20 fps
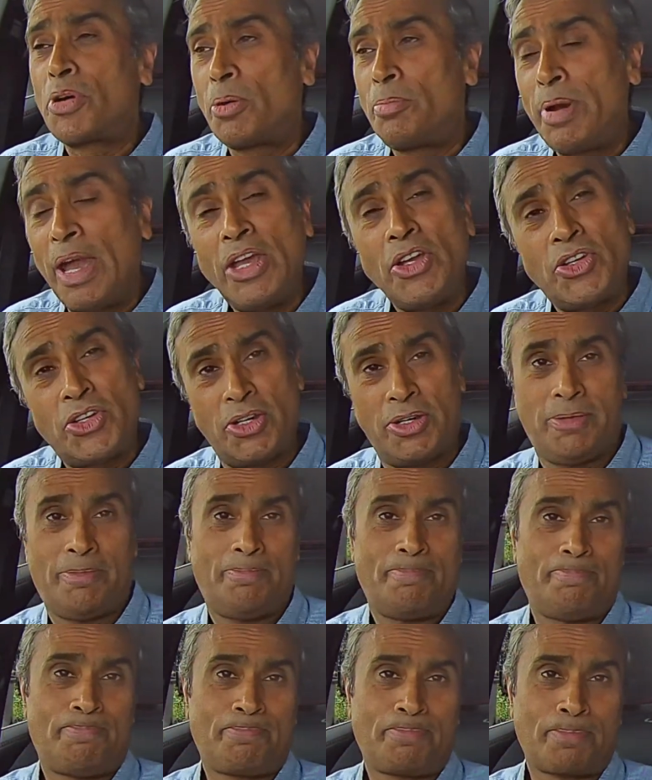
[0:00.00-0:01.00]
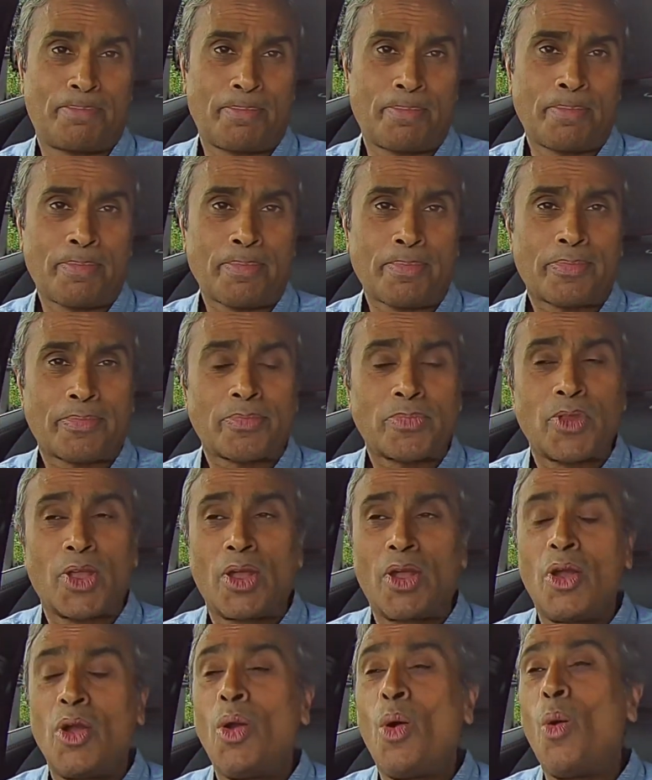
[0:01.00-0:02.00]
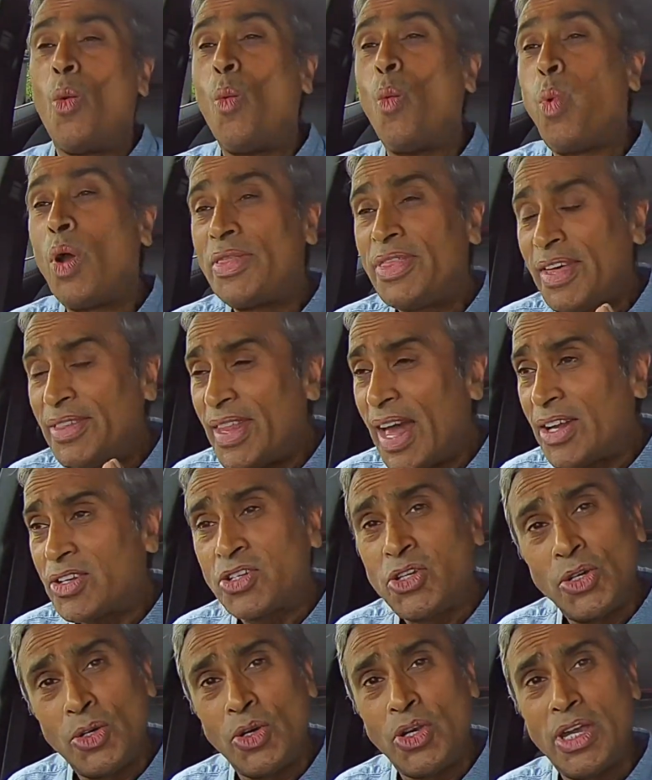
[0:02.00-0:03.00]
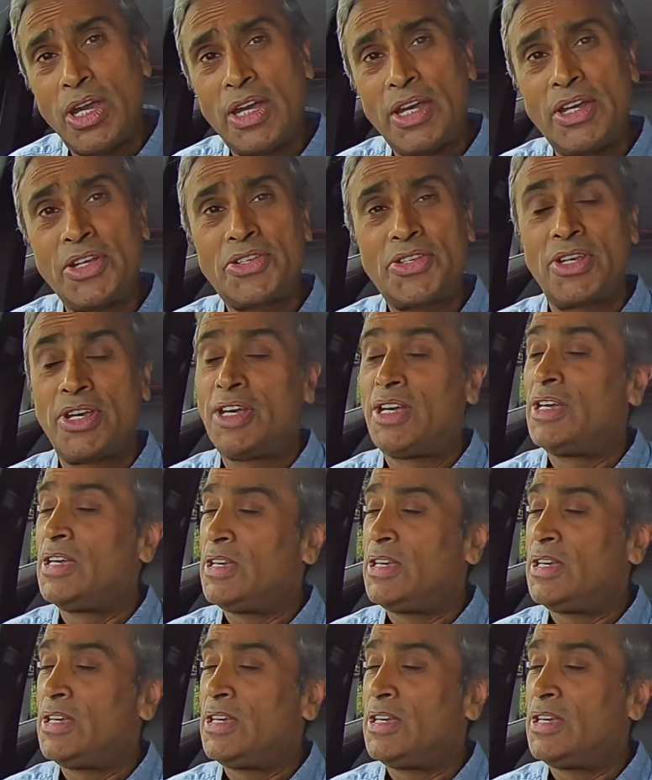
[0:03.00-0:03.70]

probation. Within that two years,